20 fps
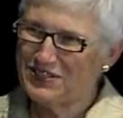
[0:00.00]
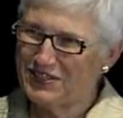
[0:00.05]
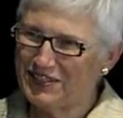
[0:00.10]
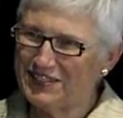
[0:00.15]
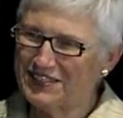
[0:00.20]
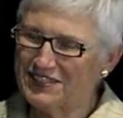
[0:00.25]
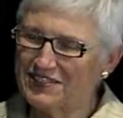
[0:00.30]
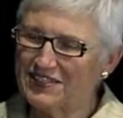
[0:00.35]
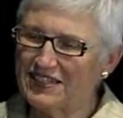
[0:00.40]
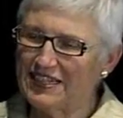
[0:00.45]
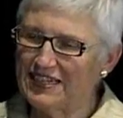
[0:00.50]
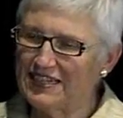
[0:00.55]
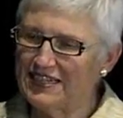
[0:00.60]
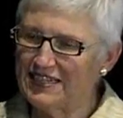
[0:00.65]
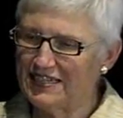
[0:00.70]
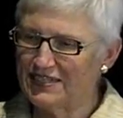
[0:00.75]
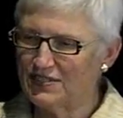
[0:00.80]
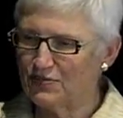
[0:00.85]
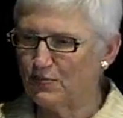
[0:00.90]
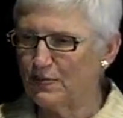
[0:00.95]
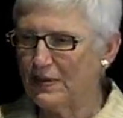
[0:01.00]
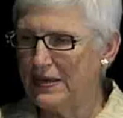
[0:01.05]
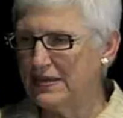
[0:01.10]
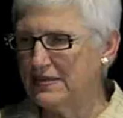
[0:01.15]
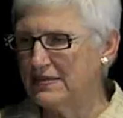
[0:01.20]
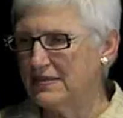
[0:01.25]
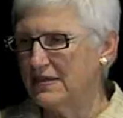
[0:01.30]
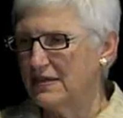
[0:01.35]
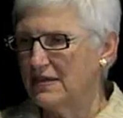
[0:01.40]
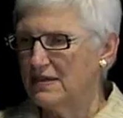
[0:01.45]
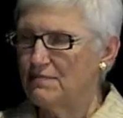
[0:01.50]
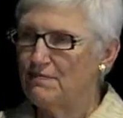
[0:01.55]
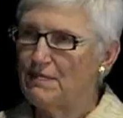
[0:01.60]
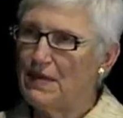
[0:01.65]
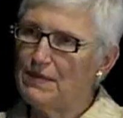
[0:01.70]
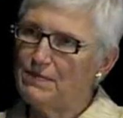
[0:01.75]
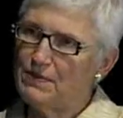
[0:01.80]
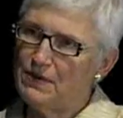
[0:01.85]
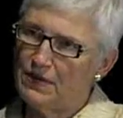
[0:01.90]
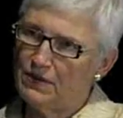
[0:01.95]
Culture Kid is when
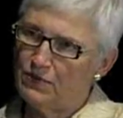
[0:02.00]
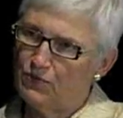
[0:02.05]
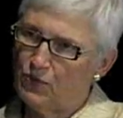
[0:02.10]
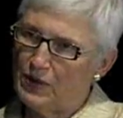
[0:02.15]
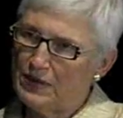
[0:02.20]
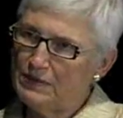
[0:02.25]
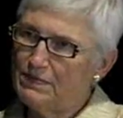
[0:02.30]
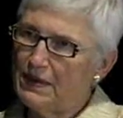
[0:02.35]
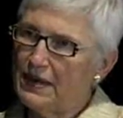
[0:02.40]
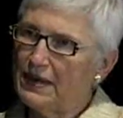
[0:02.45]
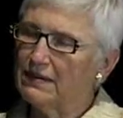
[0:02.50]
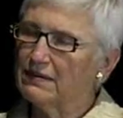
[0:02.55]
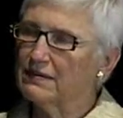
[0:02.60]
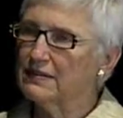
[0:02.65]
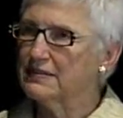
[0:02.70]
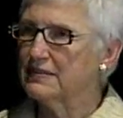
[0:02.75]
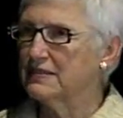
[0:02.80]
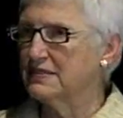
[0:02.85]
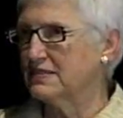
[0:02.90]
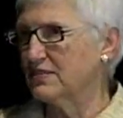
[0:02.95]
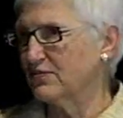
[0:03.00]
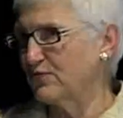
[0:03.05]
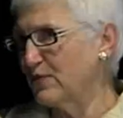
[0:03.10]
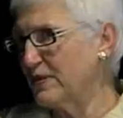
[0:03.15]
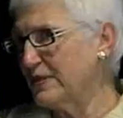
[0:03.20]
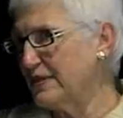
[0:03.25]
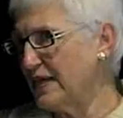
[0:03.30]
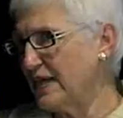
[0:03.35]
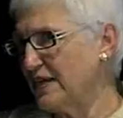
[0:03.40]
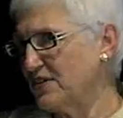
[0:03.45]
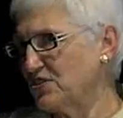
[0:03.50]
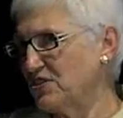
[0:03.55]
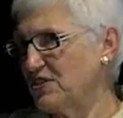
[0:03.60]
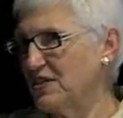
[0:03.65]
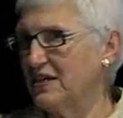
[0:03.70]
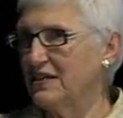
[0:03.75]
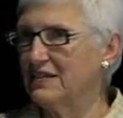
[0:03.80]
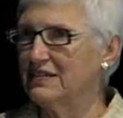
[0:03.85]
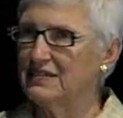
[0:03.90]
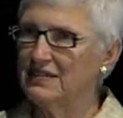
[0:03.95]
maybe one parent is of one
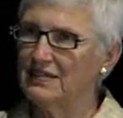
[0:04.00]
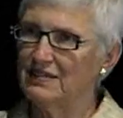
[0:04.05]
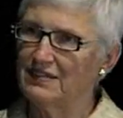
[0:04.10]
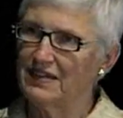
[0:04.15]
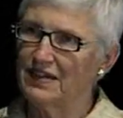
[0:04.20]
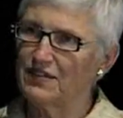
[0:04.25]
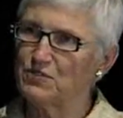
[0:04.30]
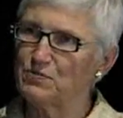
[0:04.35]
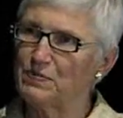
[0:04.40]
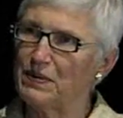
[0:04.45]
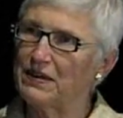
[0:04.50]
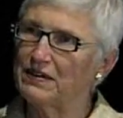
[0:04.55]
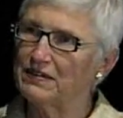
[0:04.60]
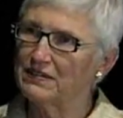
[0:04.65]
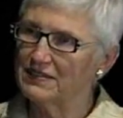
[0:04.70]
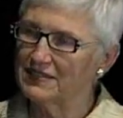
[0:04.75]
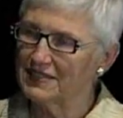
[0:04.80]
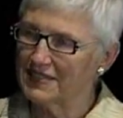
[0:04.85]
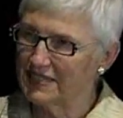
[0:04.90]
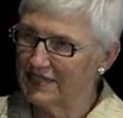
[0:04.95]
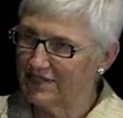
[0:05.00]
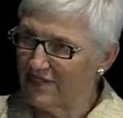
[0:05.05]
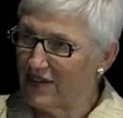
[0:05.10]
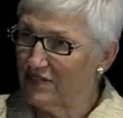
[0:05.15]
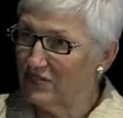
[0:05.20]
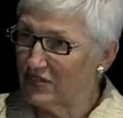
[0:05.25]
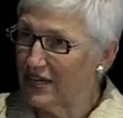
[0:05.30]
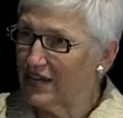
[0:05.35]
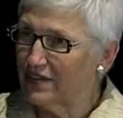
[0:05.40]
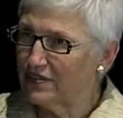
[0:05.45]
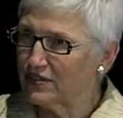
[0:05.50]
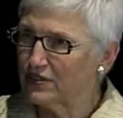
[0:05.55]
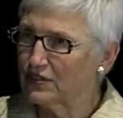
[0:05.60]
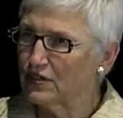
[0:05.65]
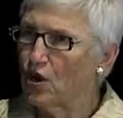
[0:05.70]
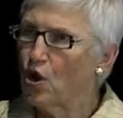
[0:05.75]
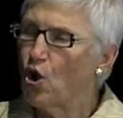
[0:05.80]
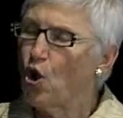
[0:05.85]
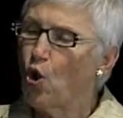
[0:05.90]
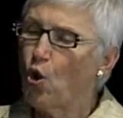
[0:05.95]
nationality and the other parent is of another,
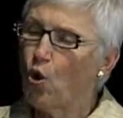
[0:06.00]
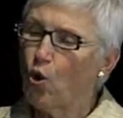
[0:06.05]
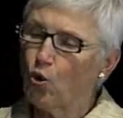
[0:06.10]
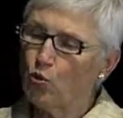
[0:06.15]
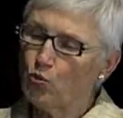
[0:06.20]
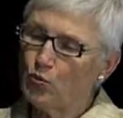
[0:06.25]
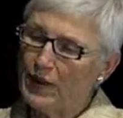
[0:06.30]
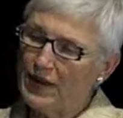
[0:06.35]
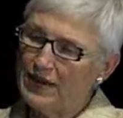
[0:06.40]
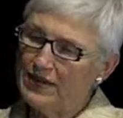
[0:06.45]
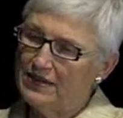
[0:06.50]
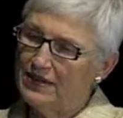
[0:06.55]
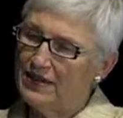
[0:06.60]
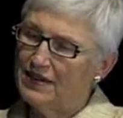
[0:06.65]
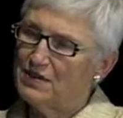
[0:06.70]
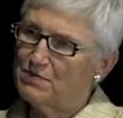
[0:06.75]
or when